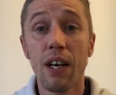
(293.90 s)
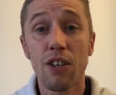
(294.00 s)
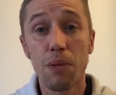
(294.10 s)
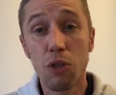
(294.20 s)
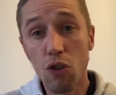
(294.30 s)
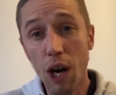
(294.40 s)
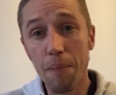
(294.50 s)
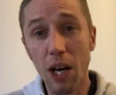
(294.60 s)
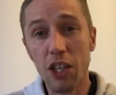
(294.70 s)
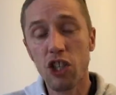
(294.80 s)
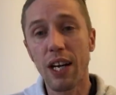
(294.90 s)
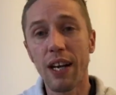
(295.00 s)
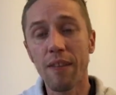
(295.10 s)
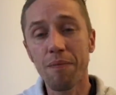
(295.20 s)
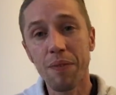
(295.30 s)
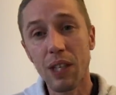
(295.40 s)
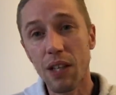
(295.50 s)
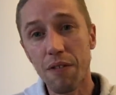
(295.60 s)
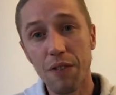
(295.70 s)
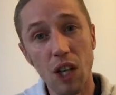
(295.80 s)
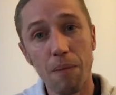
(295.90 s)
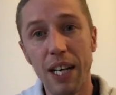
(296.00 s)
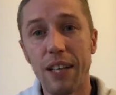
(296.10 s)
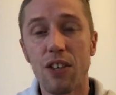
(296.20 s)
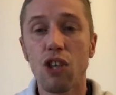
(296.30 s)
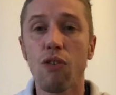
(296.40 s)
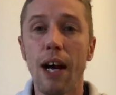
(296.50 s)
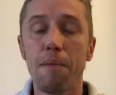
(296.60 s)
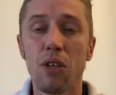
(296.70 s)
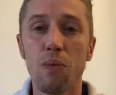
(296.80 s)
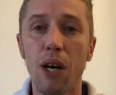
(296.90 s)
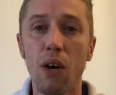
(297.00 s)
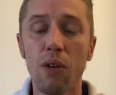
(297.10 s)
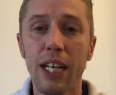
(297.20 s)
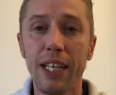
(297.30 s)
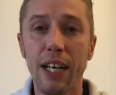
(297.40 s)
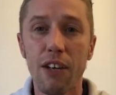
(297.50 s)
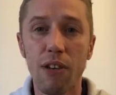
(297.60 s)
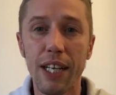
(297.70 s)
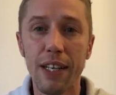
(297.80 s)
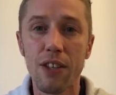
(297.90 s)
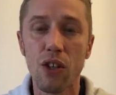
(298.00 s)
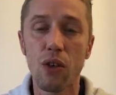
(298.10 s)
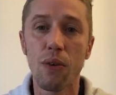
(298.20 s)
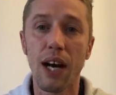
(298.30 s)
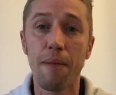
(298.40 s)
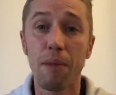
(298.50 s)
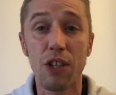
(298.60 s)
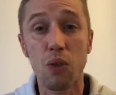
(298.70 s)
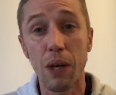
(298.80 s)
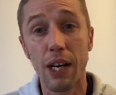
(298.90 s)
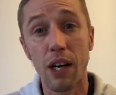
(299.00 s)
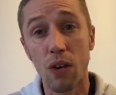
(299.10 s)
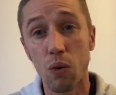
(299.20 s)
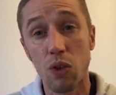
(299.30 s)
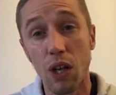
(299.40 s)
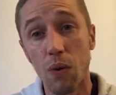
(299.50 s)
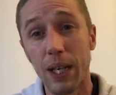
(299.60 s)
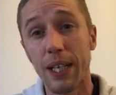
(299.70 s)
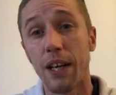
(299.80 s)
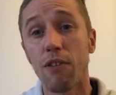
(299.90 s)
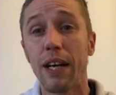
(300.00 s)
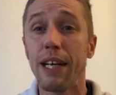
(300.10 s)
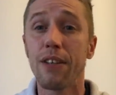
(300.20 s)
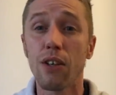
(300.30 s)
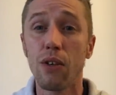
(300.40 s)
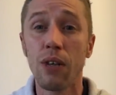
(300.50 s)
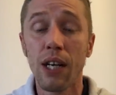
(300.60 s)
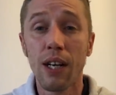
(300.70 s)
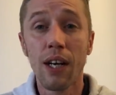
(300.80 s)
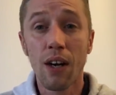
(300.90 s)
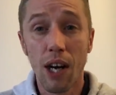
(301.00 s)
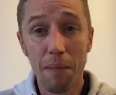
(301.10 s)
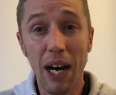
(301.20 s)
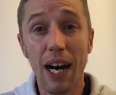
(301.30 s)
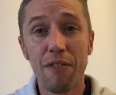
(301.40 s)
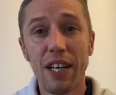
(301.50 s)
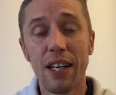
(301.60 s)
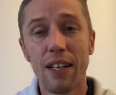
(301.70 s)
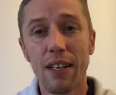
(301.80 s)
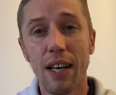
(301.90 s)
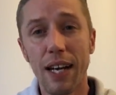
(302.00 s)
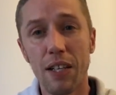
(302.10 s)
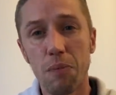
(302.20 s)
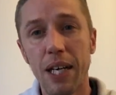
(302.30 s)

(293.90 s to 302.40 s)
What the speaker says: Subscribe, like, share. follow my Instagram as well, LeeGunner82, and my Twitter, also LeeGunner82. I'm out of here. Laters,